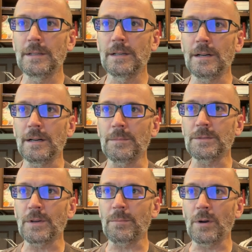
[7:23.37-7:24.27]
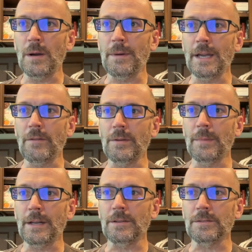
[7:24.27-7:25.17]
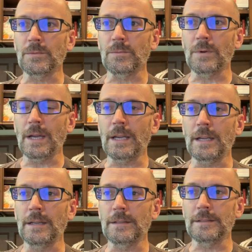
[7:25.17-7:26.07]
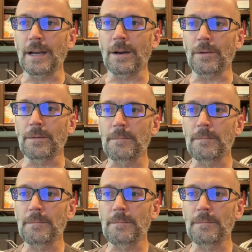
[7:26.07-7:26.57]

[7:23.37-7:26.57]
Um, so I brought my heavy metals way down.